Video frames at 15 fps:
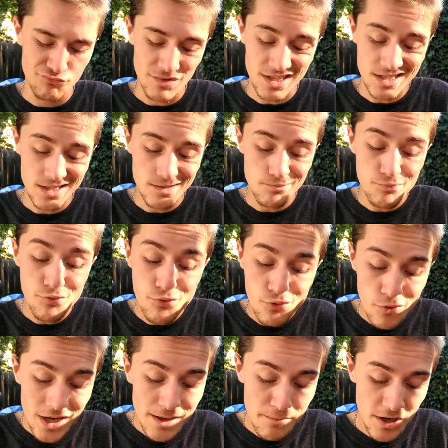that's
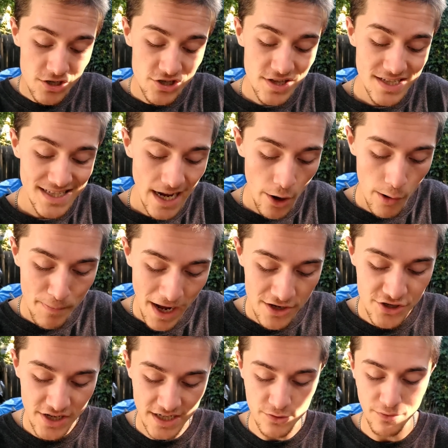pretty much the Sour
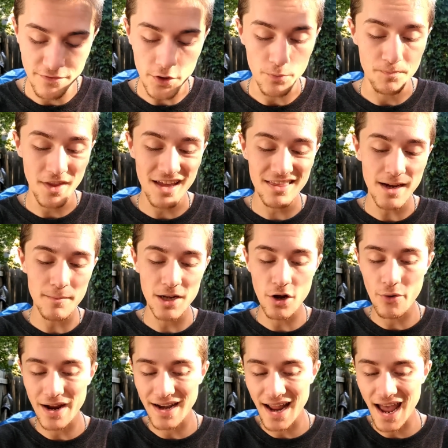Patch Kids review. I think I'm going to
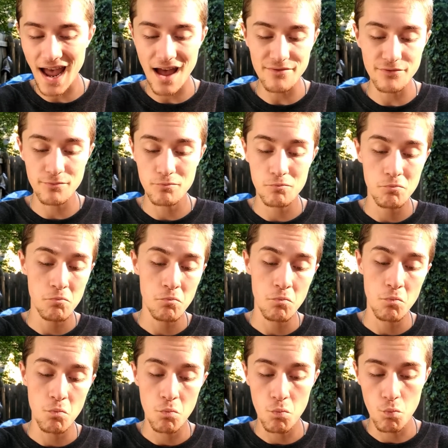go ahead and have
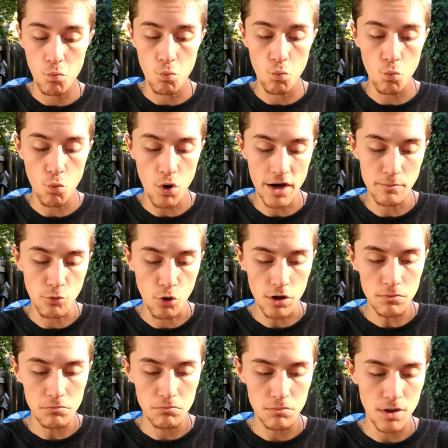one more.
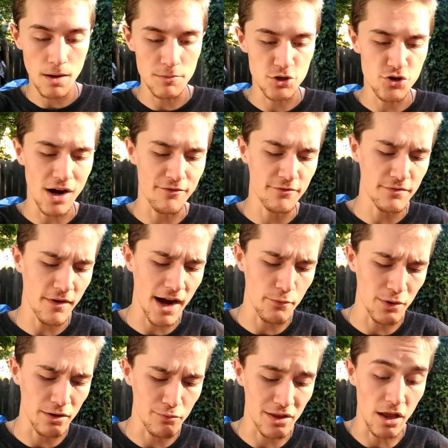I'm going to try to find
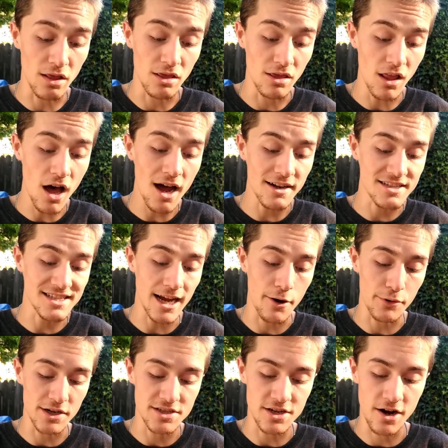one with a lot of
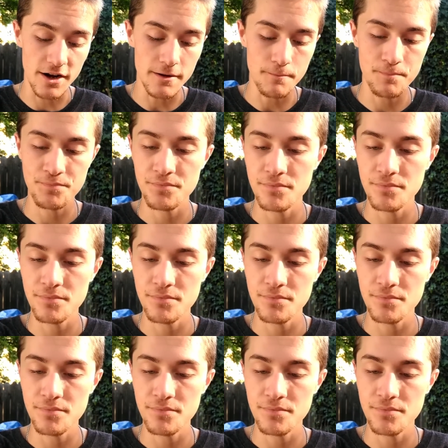sourness on it.